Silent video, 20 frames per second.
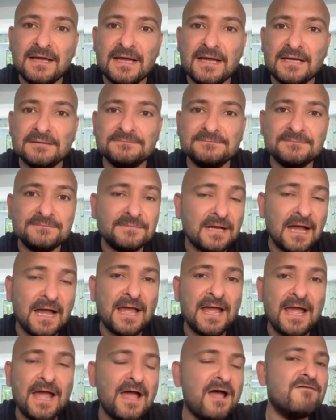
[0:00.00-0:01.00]
I
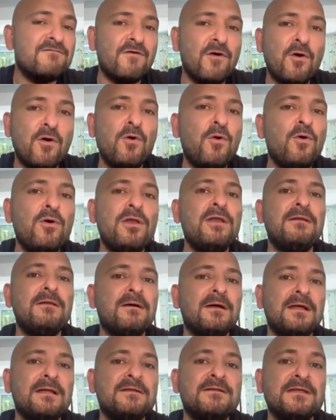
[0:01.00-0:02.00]
have all
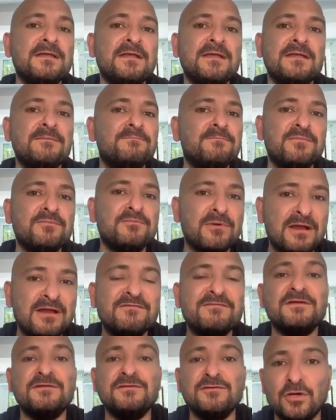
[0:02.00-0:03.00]
the
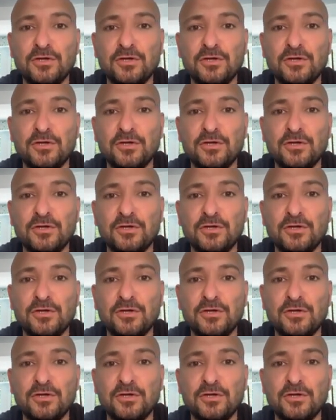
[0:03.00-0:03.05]
relevant